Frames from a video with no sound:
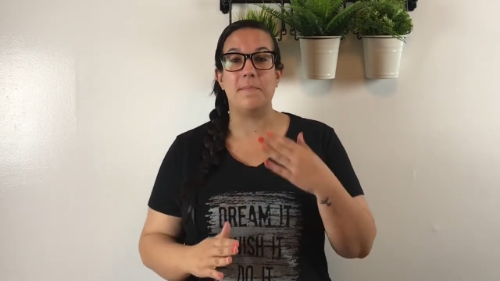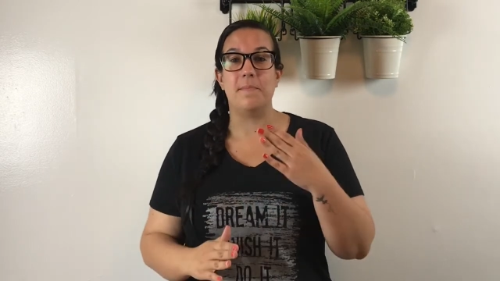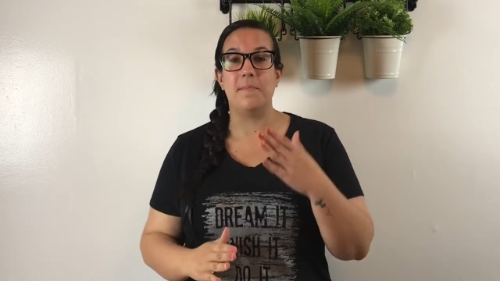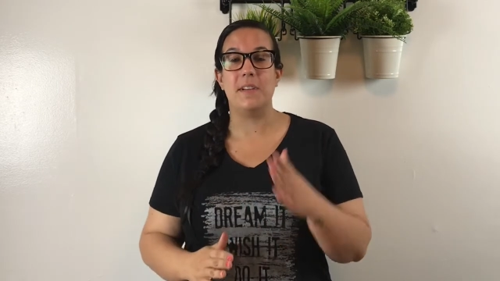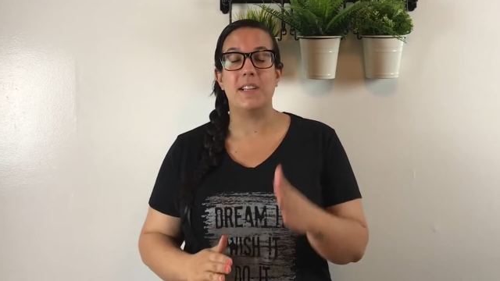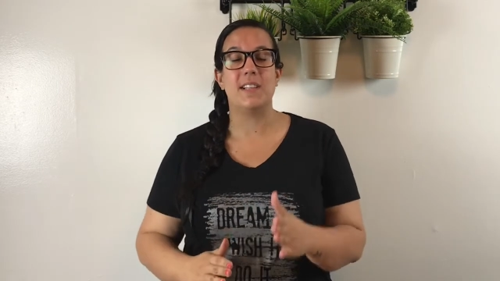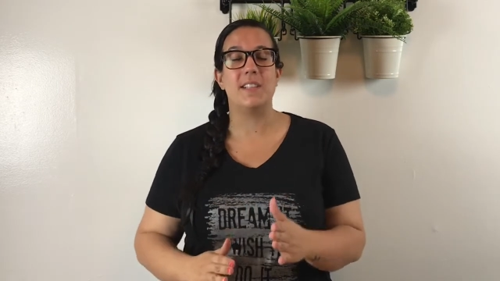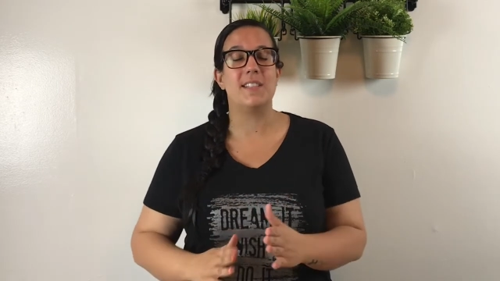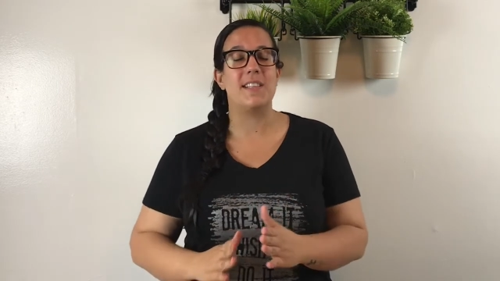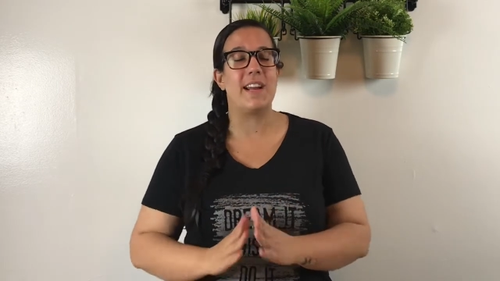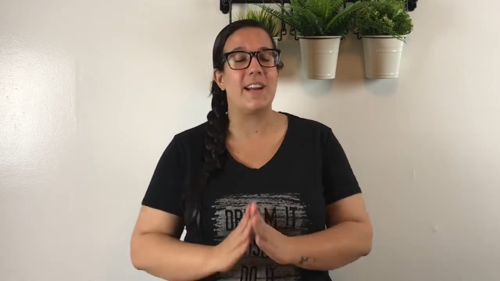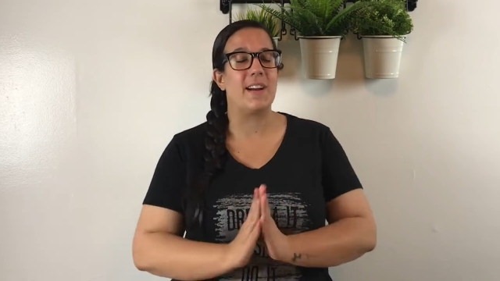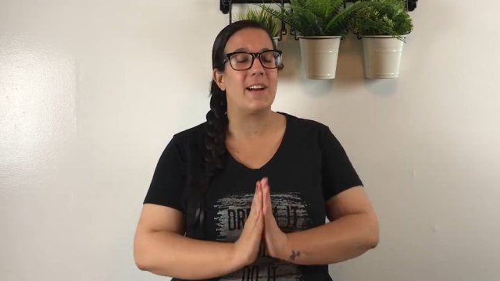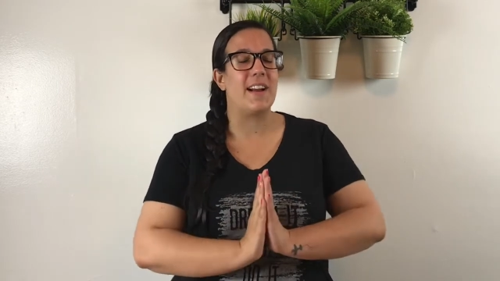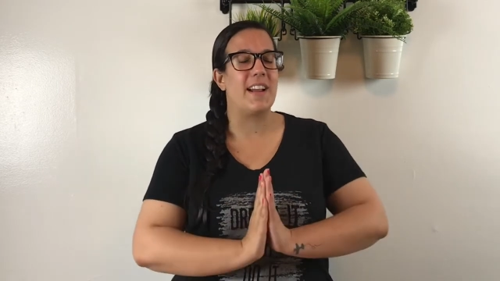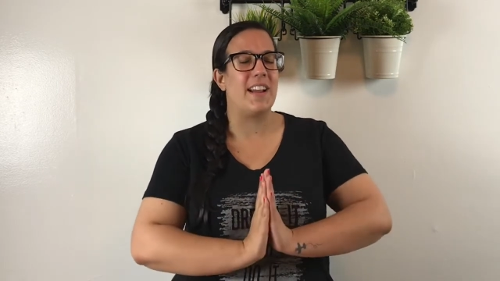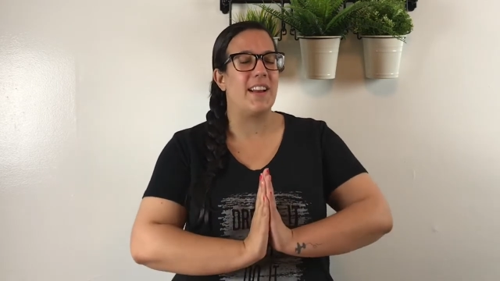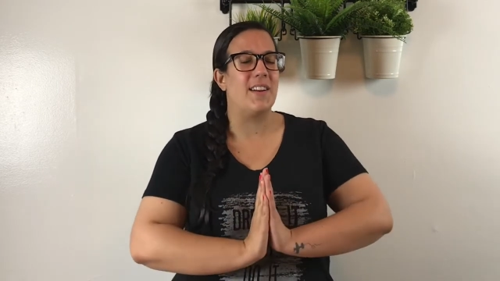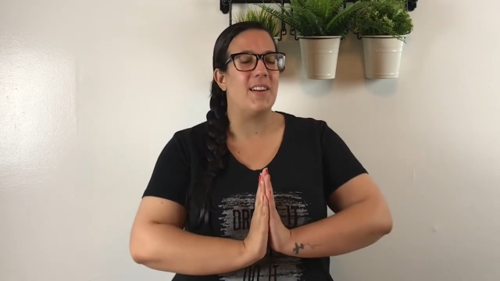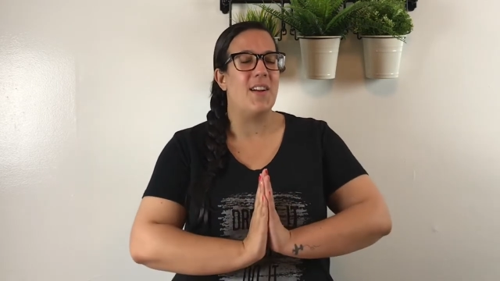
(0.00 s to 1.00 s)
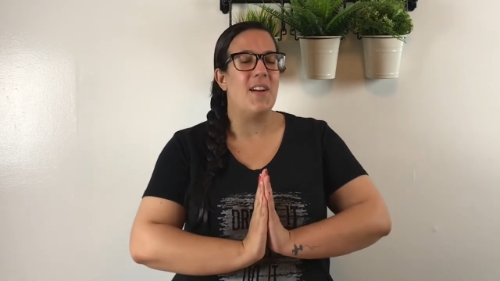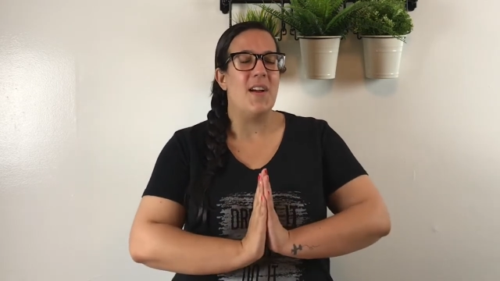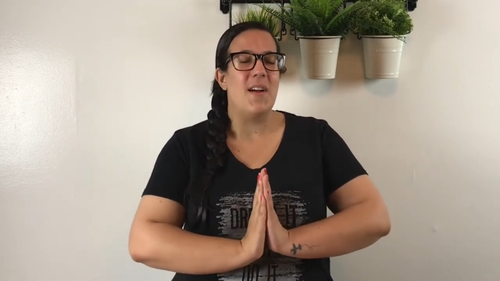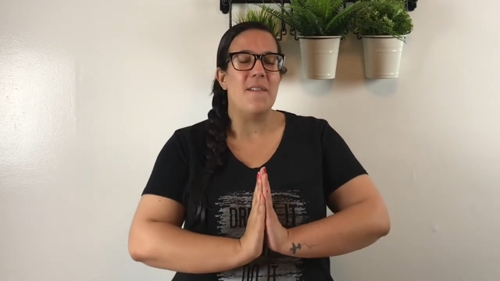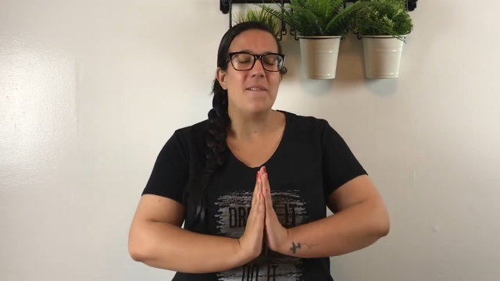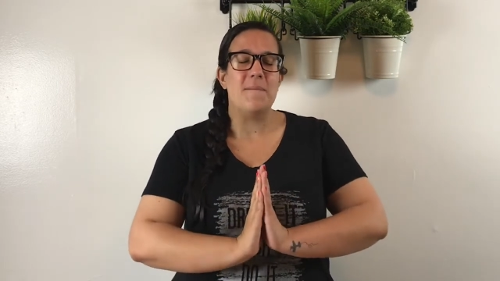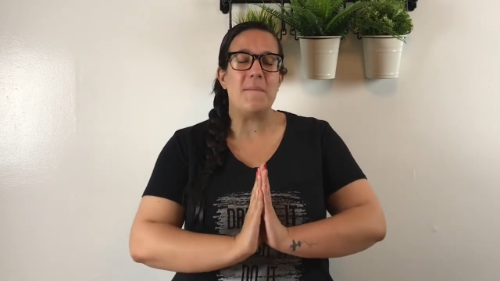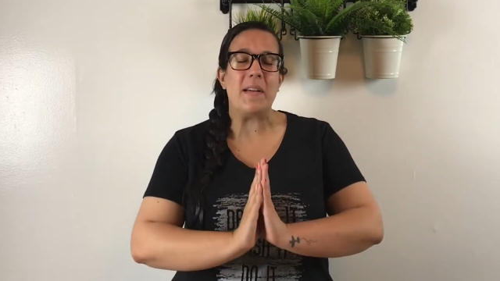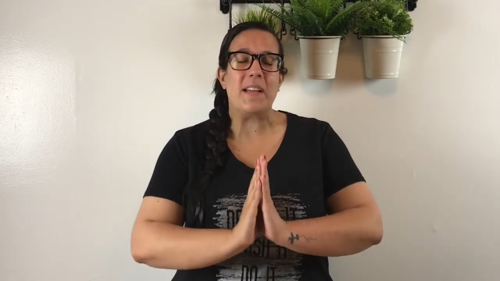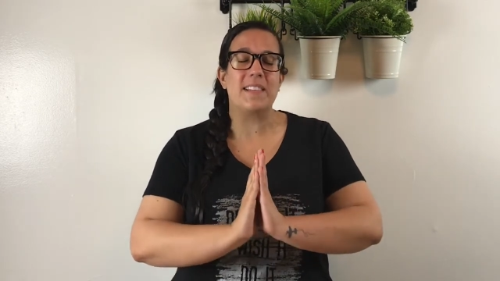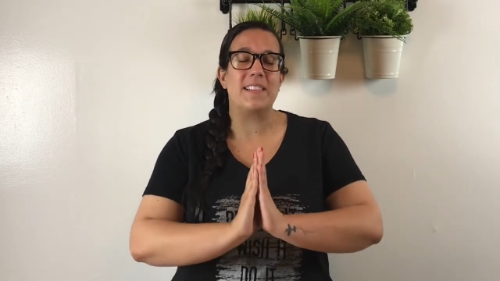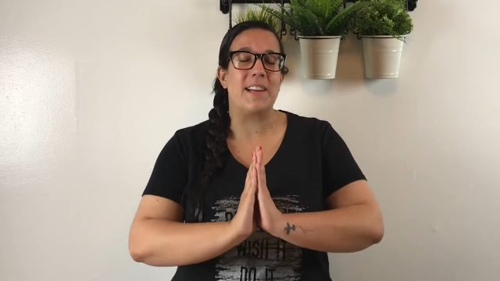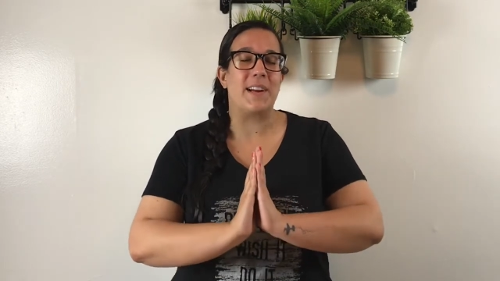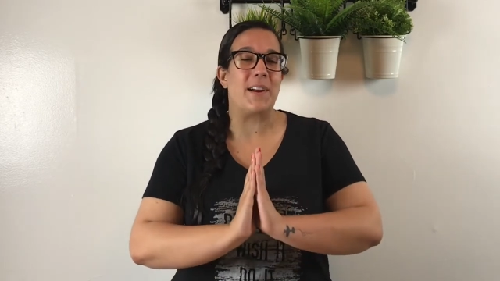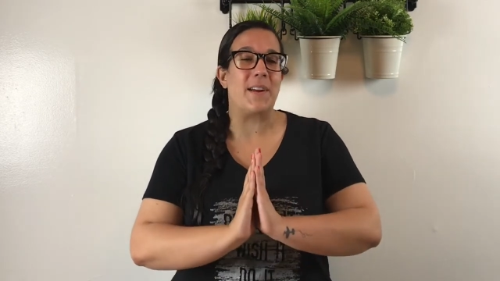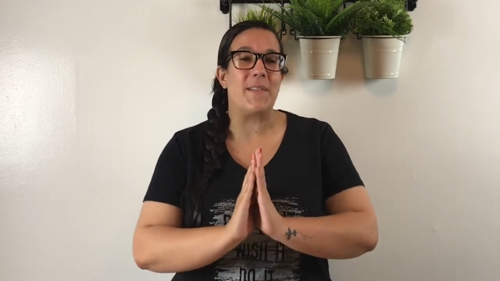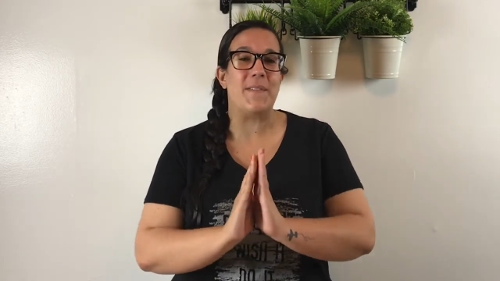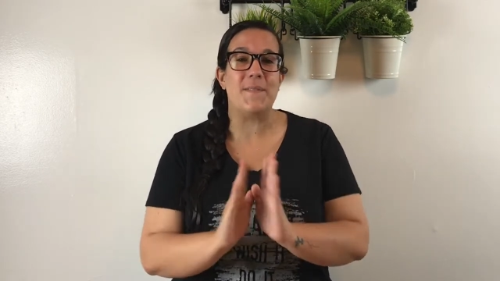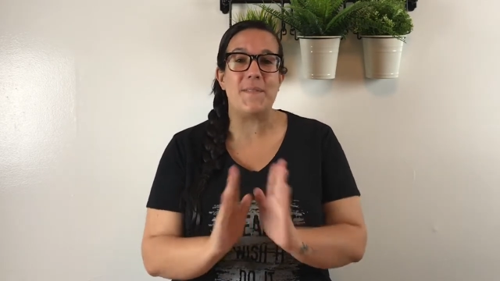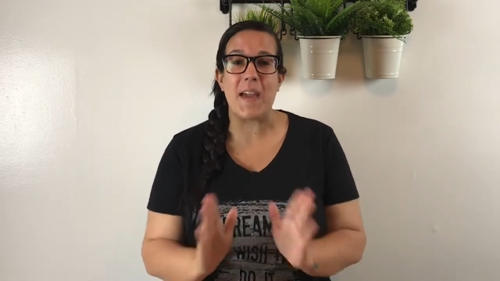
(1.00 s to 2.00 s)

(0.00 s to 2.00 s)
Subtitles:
and military